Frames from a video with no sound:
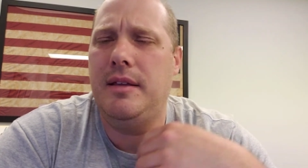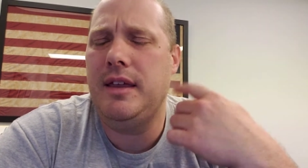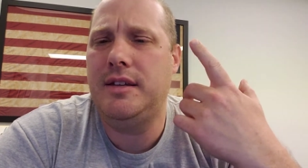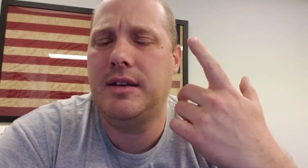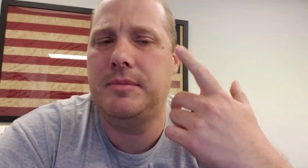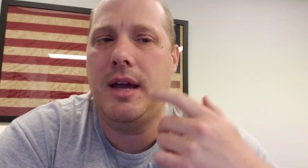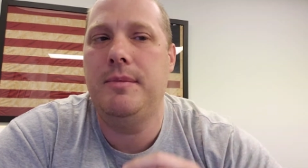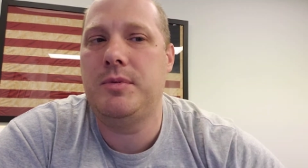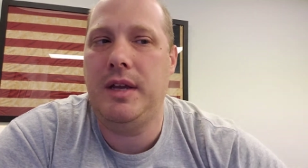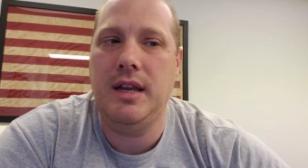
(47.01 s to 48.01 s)
I think
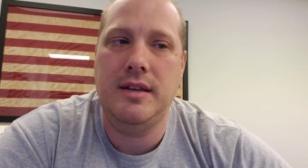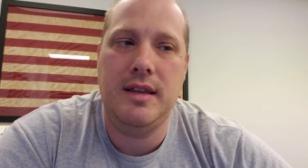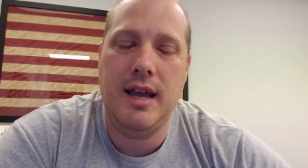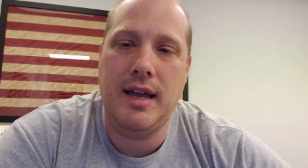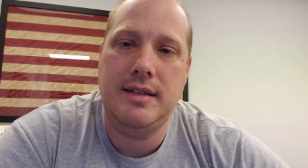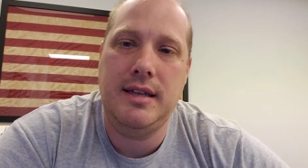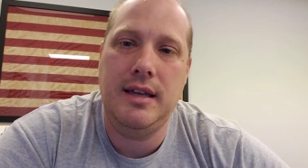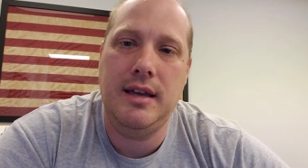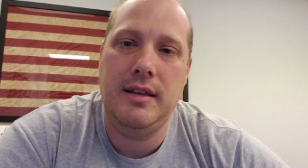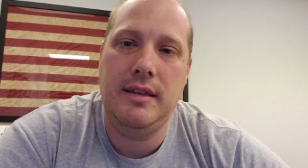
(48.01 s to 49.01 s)
sometimes we get into the
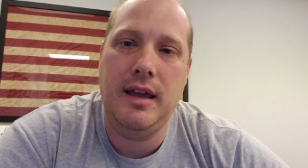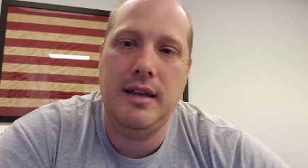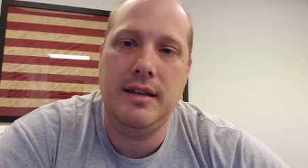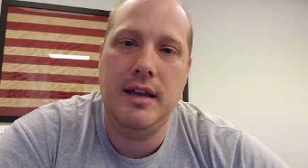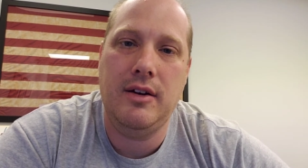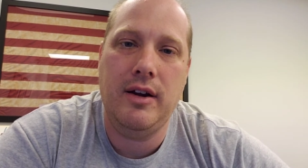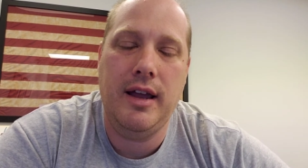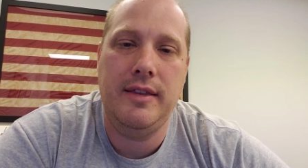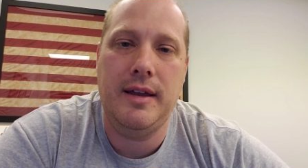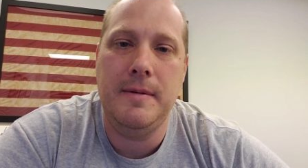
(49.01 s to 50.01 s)
idea, the idea in our
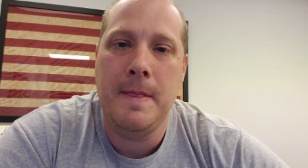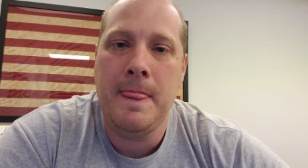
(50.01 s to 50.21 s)
head that